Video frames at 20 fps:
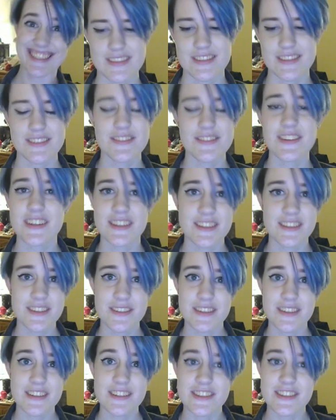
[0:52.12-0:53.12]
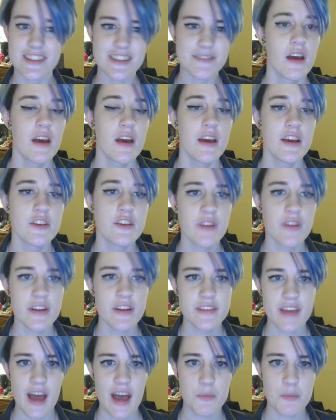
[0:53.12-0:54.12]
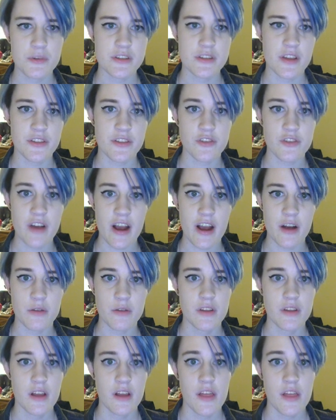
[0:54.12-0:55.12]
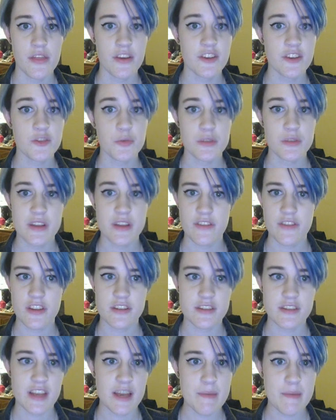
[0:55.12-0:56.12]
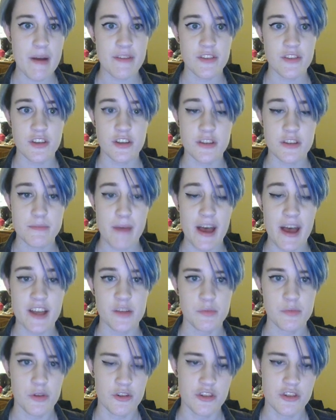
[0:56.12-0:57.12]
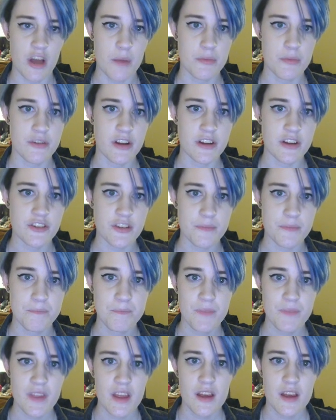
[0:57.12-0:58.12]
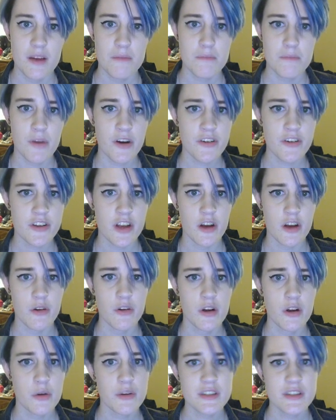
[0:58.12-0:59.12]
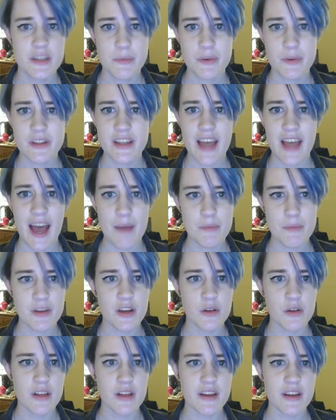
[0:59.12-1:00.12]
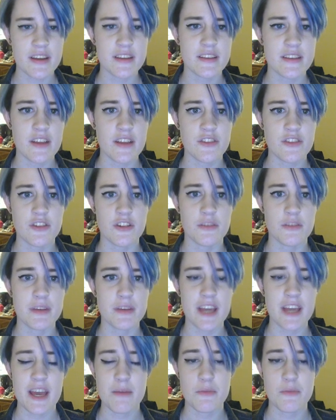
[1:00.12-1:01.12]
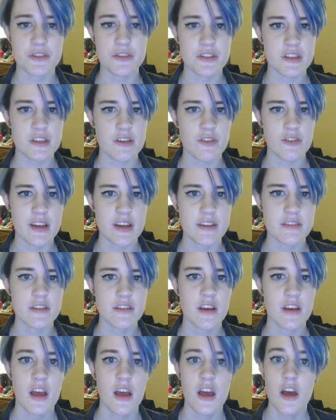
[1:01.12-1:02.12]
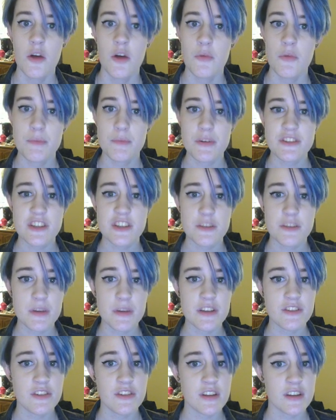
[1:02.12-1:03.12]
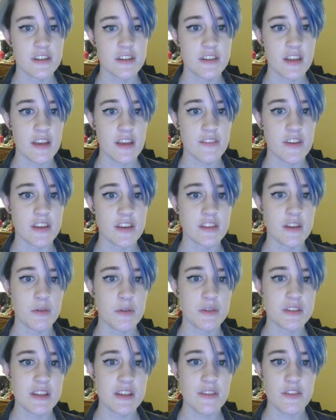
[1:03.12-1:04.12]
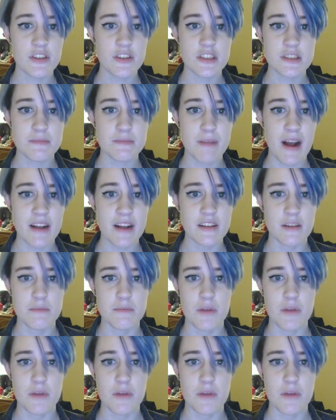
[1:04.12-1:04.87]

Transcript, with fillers: Let's fucking do this shit. His red cap was on the ground. Things were never the same after the Smash Bros. Operation. Mario, who was typically happy-go-lucky natured, became more serious. When Princess Peach needed saving, there was never a smile on